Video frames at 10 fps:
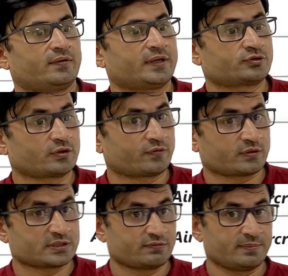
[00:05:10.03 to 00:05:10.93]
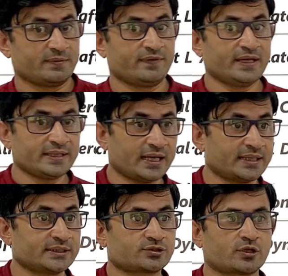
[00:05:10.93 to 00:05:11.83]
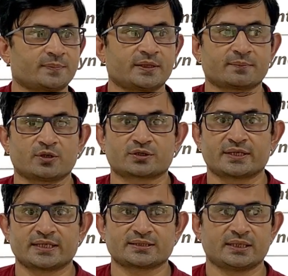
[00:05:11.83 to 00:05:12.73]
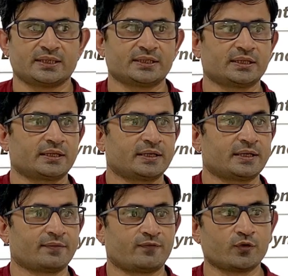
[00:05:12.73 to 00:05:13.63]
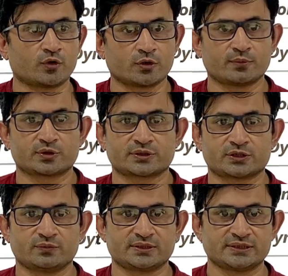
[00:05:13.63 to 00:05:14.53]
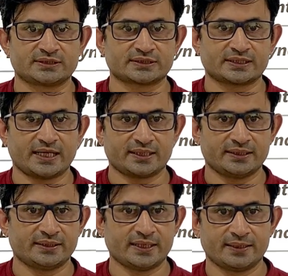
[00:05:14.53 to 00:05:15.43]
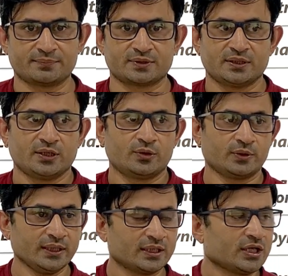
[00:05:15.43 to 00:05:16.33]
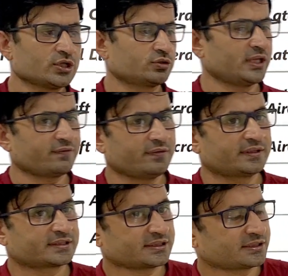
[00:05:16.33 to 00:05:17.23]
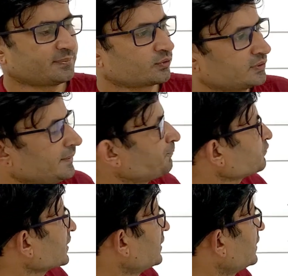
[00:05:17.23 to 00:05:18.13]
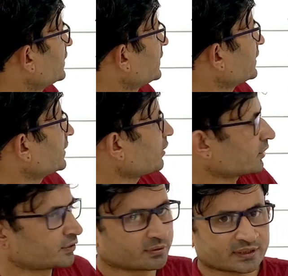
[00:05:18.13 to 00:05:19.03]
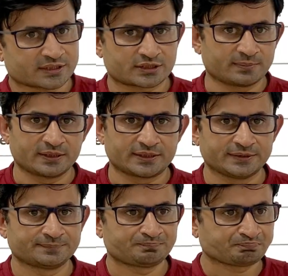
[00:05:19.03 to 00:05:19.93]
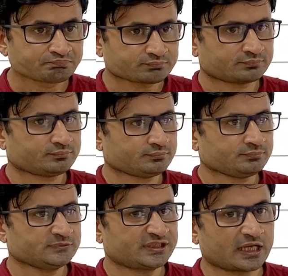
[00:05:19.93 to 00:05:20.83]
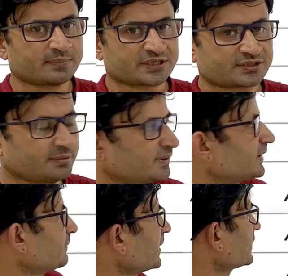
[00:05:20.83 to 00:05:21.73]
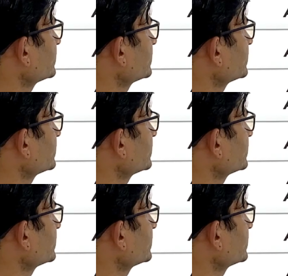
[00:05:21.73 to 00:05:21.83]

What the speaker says: natural frequency will be very high in the short period mode case, and in a figure mode case you will see it is lightly damped. Okay, so that we will discuss about the longitudinal stability dynamic stability part